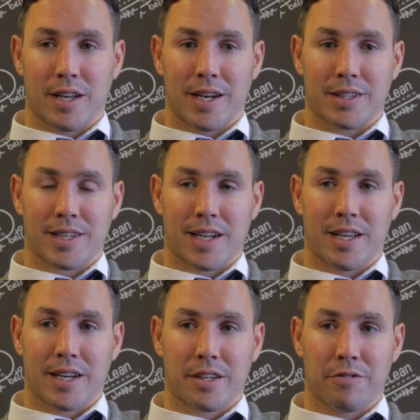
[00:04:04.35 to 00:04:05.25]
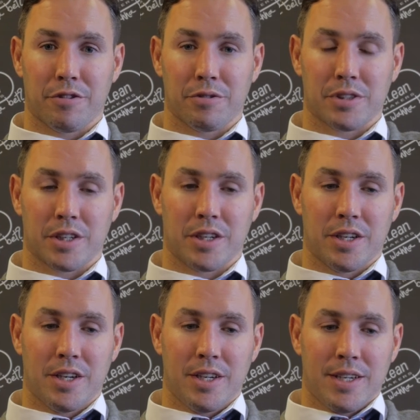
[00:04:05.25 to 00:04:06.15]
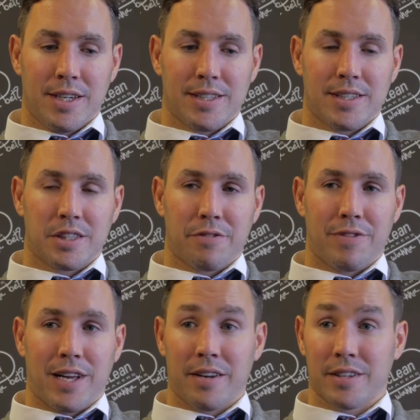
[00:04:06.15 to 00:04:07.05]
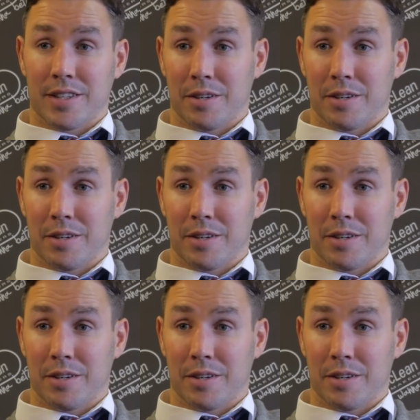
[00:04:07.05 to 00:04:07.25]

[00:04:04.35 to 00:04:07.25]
and as a collective, there was a, a sense of flatness.